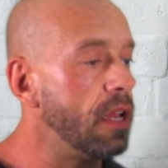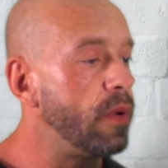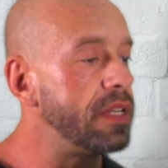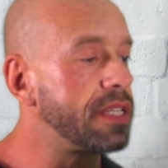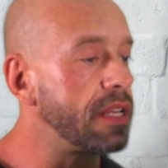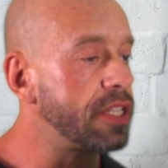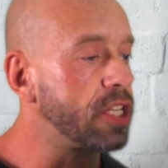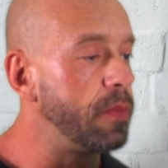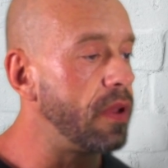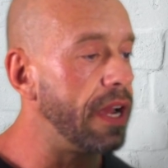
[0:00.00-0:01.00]
When is the last
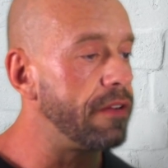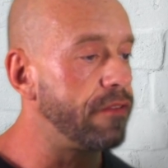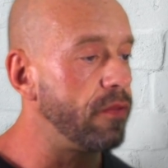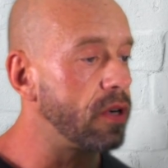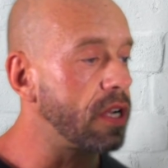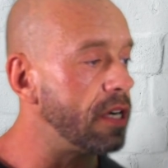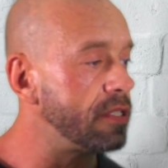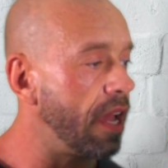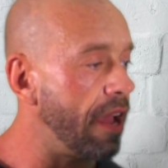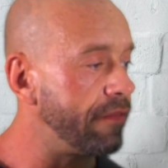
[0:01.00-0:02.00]
time you had a flu or cold?
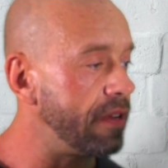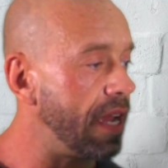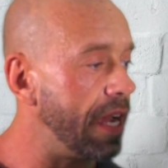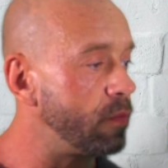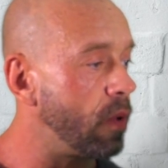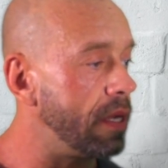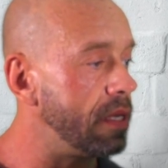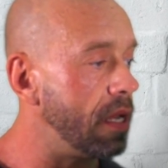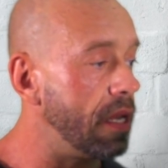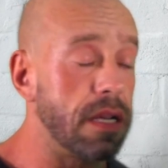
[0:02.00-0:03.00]
I haven't had
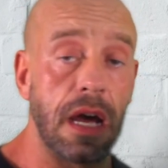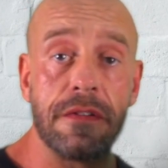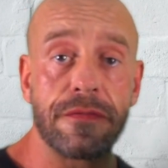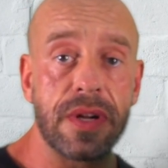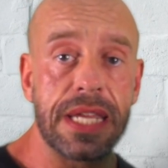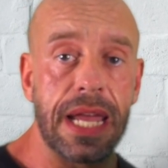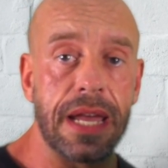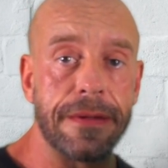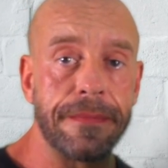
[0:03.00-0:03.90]
one in over a year.